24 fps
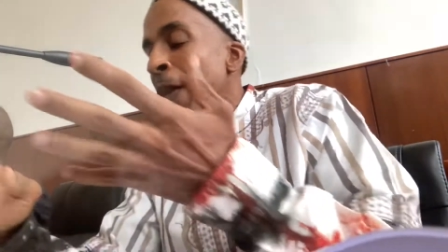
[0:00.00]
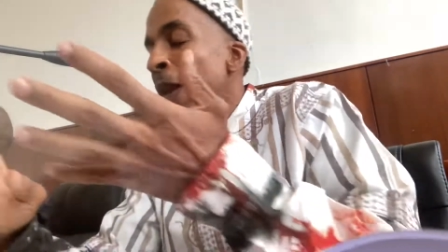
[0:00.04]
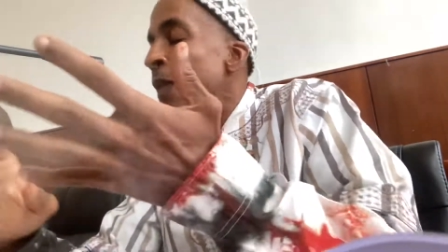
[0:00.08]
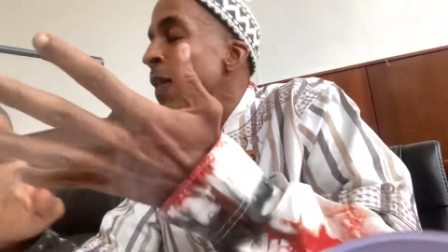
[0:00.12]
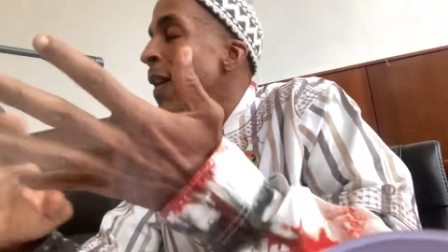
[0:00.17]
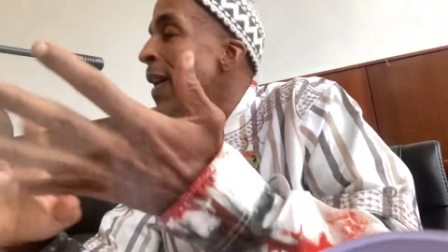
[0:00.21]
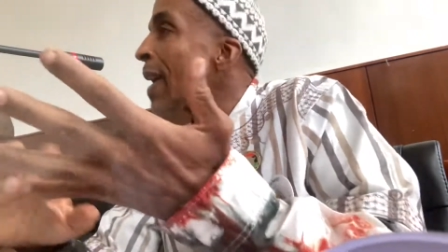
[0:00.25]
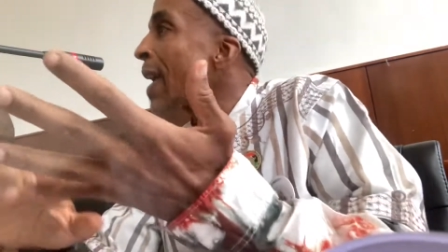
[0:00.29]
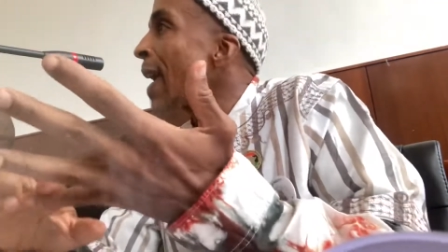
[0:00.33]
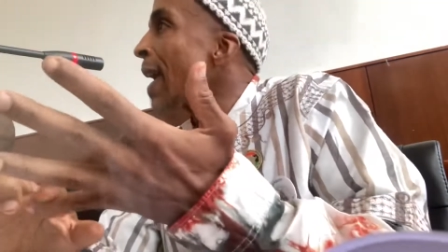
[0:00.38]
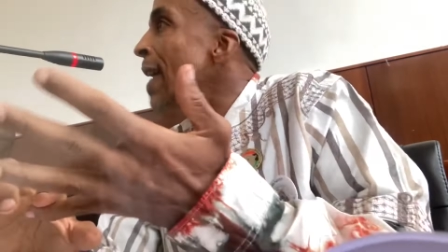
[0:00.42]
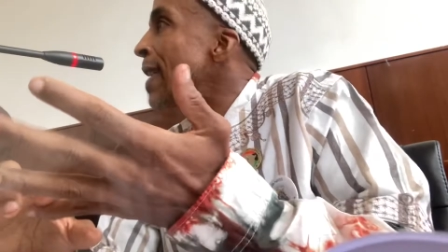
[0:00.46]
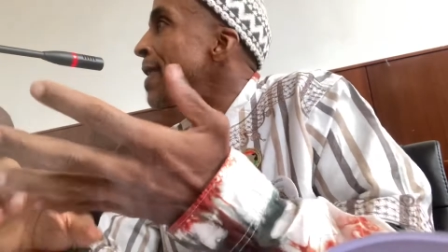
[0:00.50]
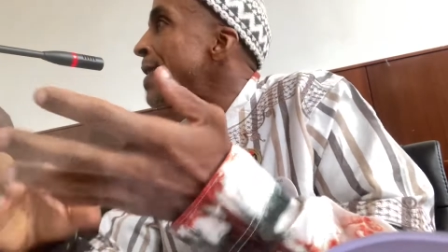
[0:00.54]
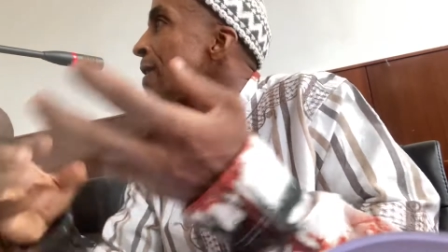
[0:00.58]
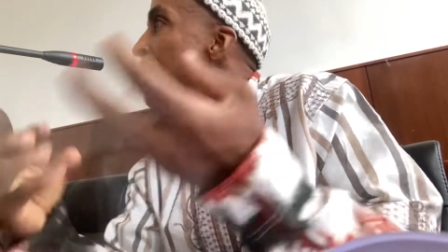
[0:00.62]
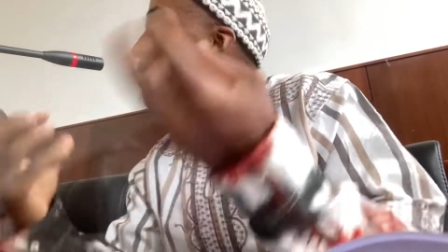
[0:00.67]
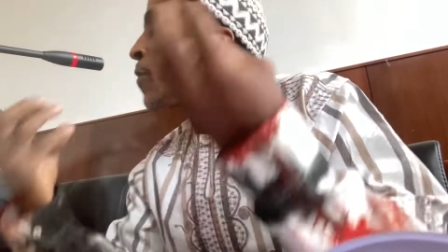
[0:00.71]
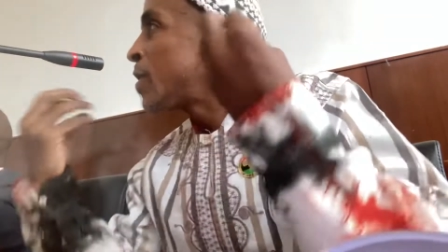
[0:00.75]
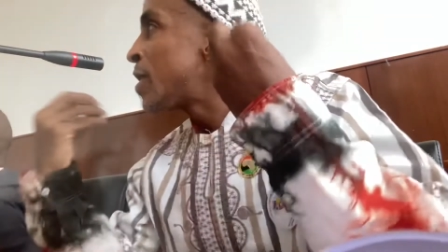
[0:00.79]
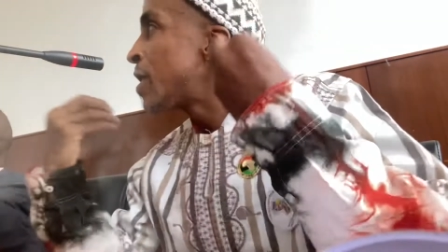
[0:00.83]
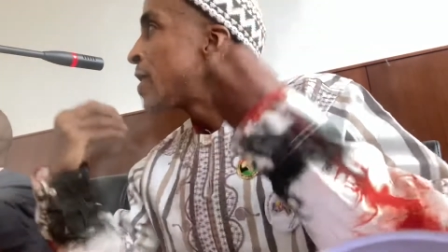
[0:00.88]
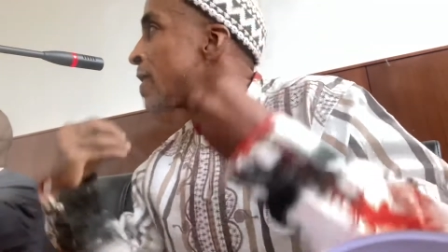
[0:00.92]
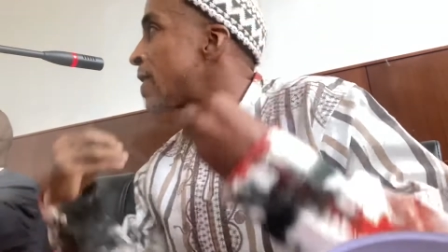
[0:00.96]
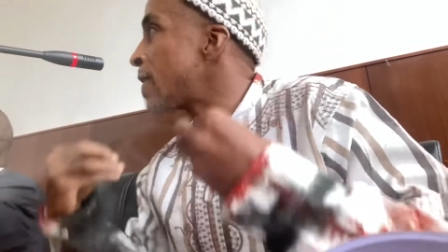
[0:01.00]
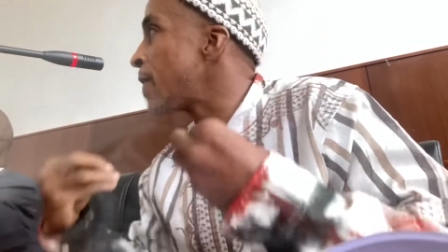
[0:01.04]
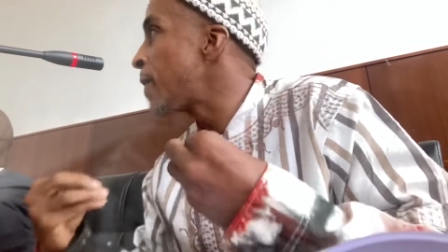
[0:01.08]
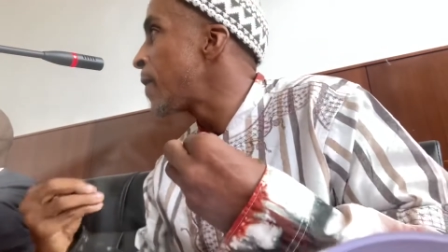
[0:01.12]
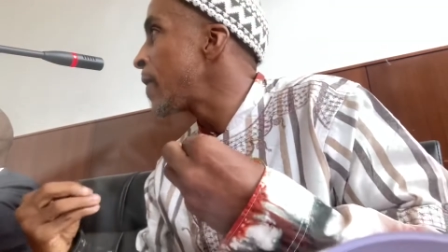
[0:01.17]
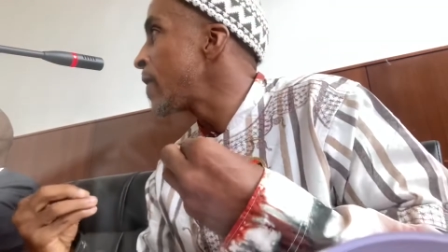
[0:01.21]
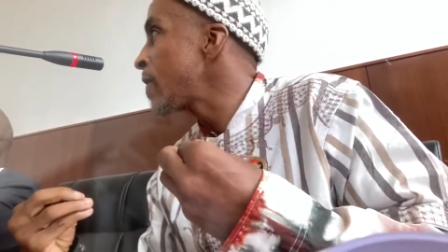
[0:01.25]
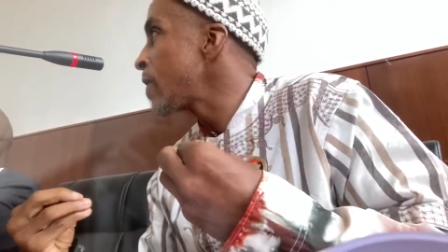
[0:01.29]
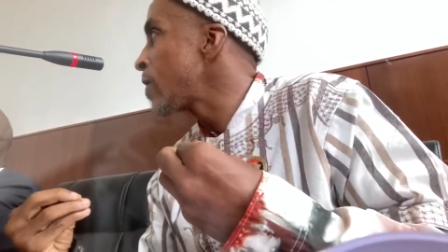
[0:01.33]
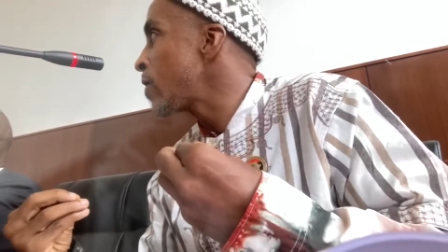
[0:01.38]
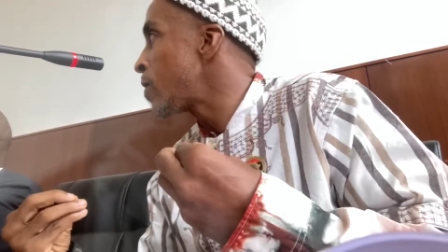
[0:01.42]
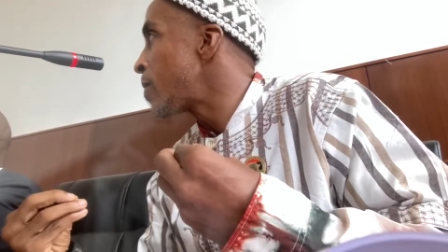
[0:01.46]
the ket, which is the
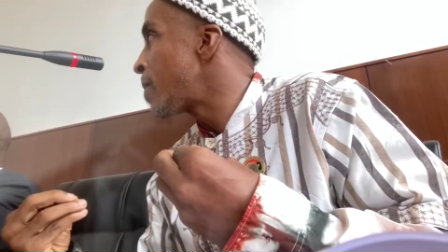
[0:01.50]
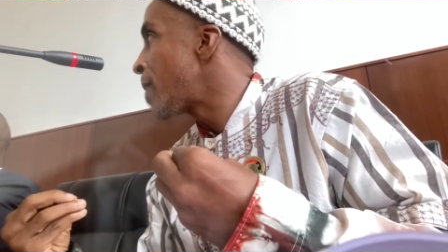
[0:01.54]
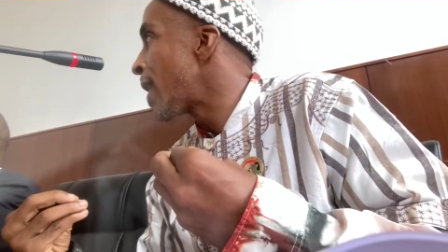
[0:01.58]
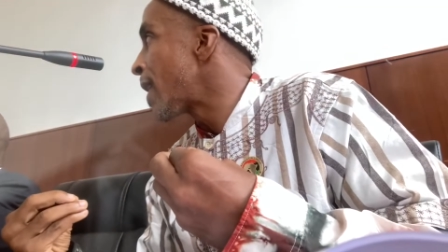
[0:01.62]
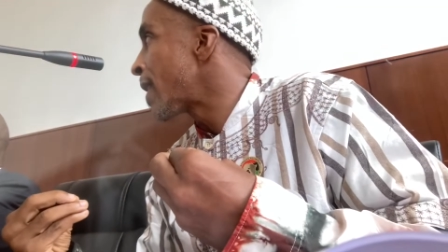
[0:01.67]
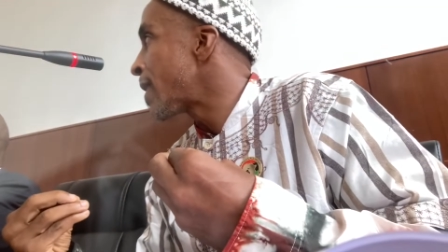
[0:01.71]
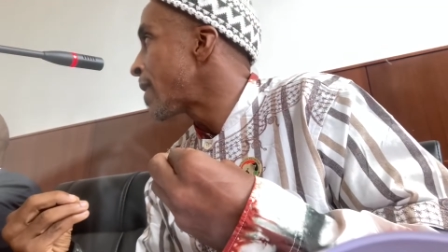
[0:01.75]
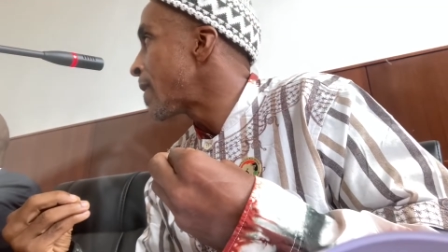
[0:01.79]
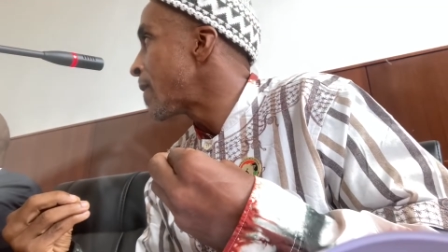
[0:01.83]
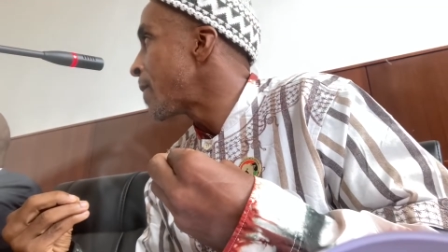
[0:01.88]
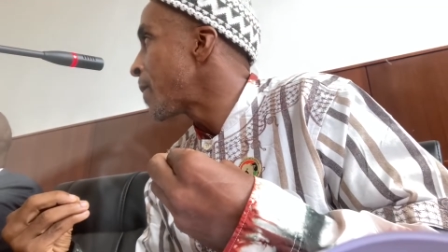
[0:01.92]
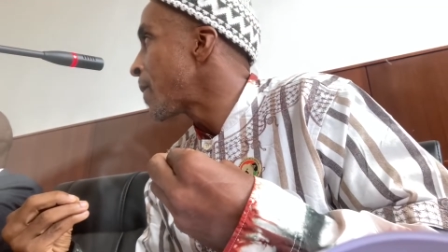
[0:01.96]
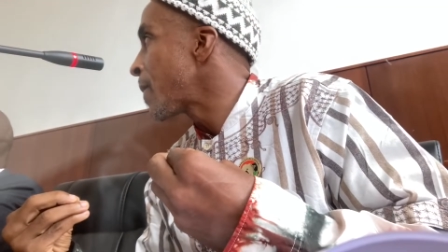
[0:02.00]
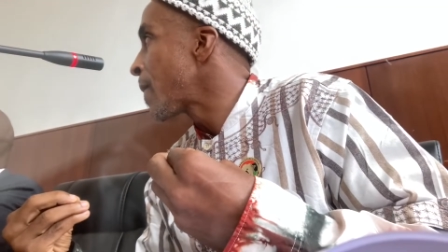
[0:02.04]
physical body.